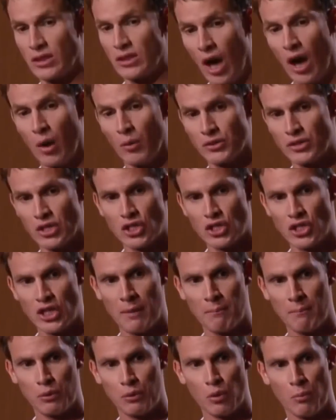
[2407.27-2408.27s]
I thought was a
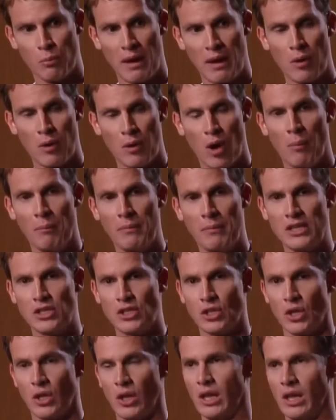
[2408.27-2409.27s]
shampoo by Paul
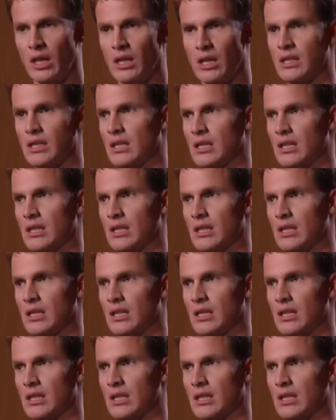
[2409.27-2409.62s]
Mitchell.